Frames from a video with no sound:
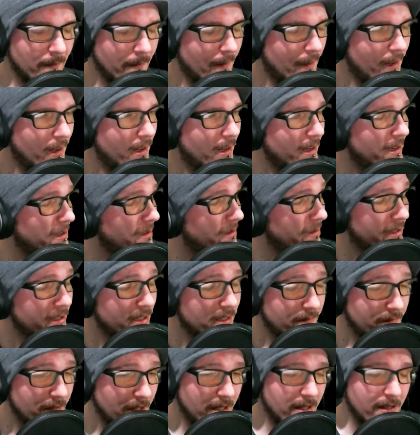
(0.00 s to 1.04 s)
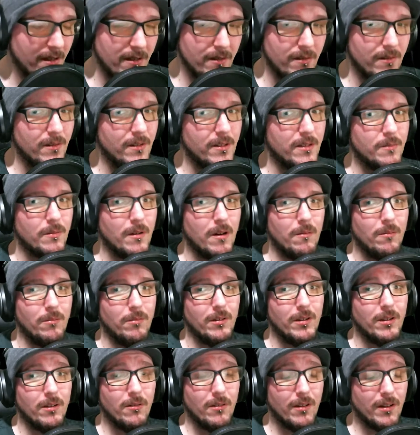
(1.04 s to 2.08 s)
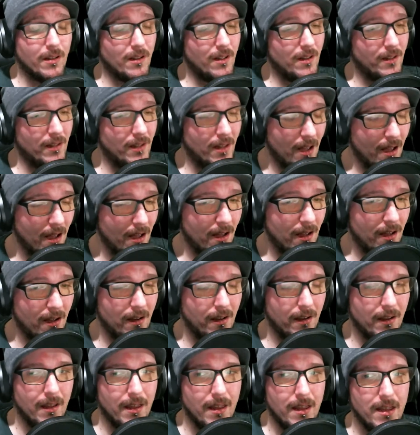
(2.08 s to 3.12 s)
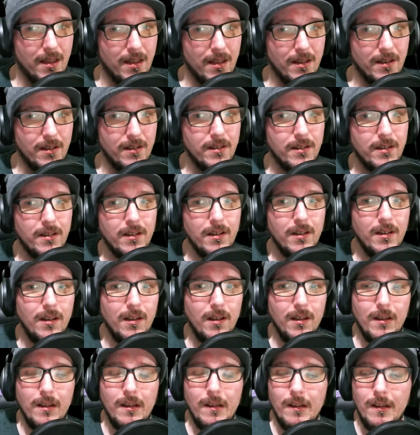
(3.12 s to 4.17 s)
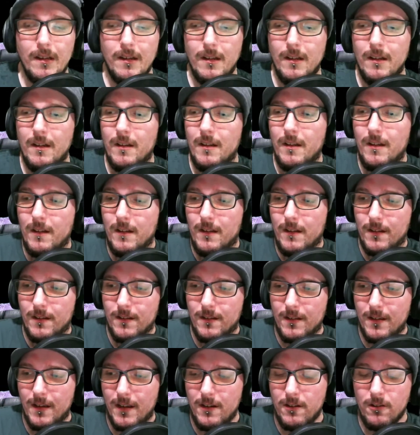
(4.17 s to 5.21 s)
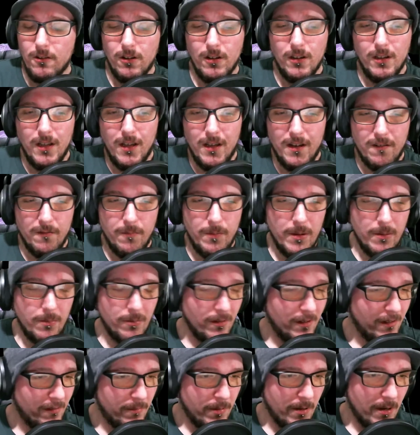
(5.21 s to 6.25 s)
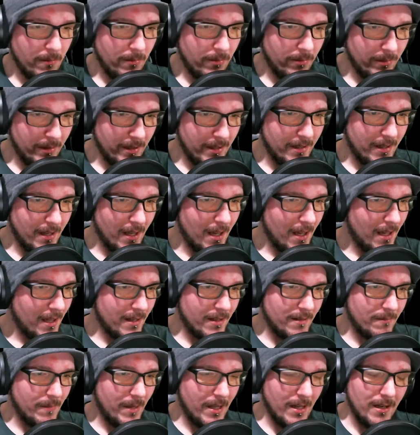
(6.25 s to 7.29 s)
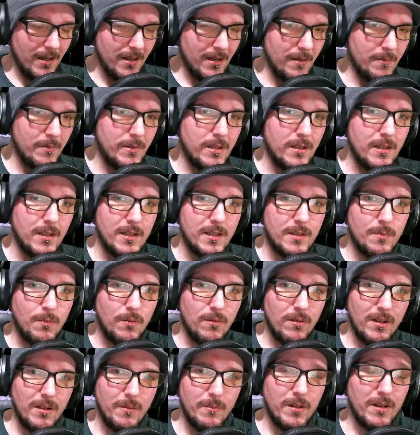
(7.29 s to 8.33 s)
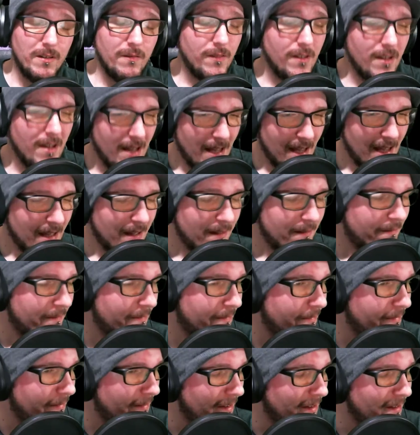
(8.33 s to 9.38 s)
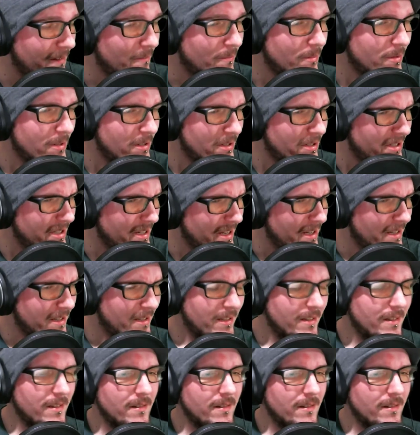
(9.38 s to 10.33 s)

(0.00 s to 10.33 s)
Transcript: I know this video is probably going on long, and I know a lot of people have probably not made it up to this point, but if you have, I appreciate it.